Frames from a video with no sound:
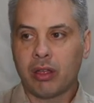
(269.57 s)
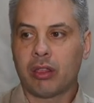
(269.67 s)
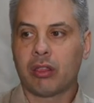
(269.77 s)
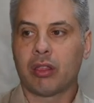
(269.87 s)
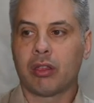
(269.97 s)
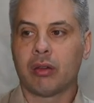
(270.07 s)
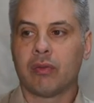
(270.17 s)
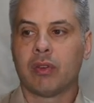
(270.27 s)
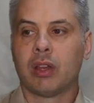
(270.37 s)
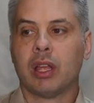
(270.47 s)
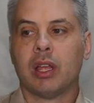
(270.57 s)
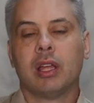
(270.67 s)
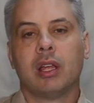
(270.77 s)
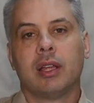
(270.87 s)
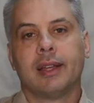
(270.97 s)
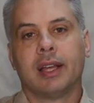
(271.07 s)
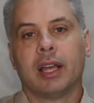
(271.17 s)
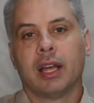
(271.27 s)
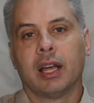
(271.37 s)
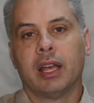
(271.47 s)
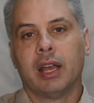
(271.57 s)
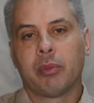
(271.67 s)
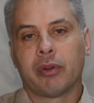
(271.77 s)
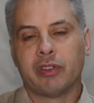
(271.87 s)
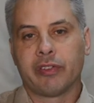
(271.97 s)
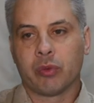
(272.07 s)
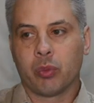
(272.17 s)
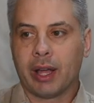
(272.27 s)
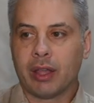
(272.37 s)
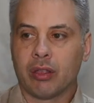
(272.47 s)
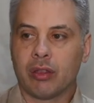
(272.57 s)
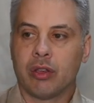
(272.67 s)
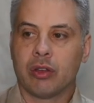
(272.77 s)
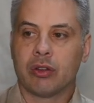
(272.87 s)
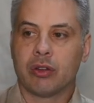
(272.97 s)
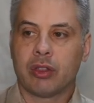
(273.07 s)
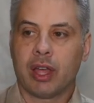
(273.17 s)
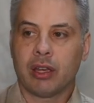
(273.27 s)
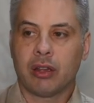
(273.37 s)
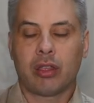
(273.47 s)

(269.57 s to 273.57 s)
And so there's a number of different ways that you can do that.